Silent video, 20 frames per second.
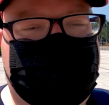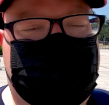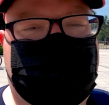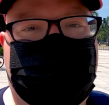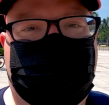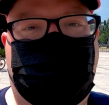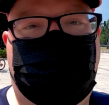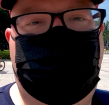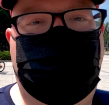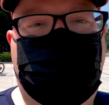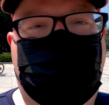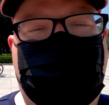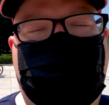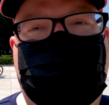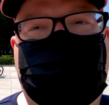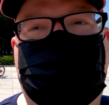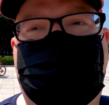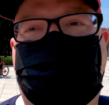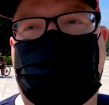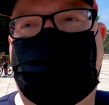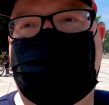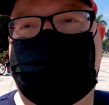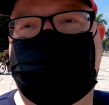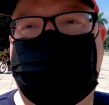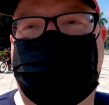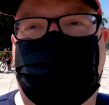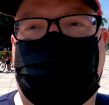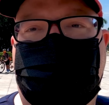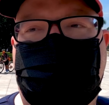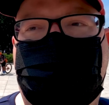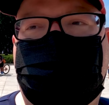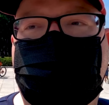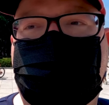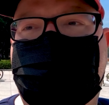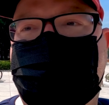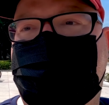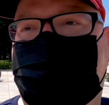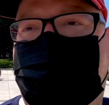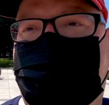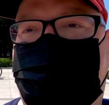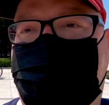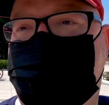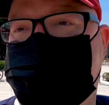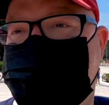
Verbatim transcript: I don't know any place where you can take